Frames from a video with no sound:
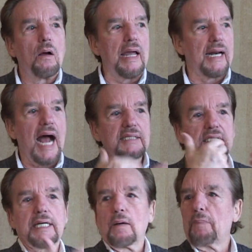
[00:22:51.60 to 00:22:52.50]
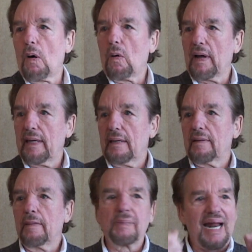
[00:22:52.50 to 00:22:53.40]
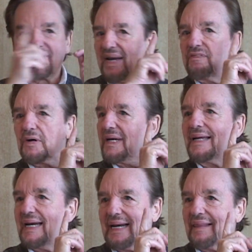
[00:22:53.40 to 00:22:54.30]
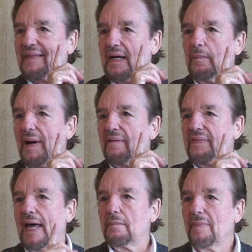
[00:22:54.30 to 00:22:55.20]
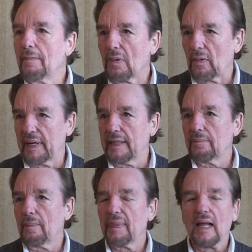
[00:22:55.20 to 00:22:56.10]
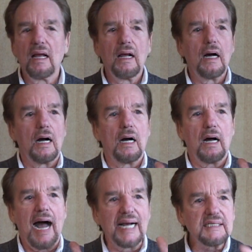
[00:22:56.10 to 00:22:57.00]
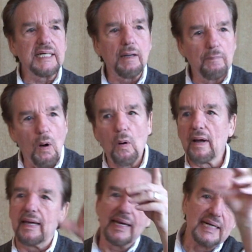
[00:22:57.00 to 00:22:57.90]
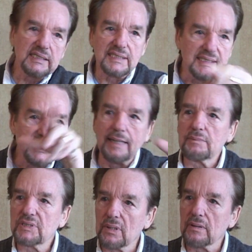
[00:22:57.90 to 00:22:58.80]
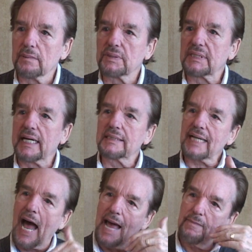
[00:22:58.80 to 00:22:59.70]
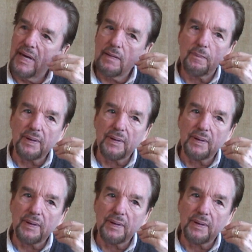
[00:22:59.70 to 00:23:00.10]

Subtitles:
I see a boy, but I've never done anything about that memory, I see a boy and it's the same circumstance, I may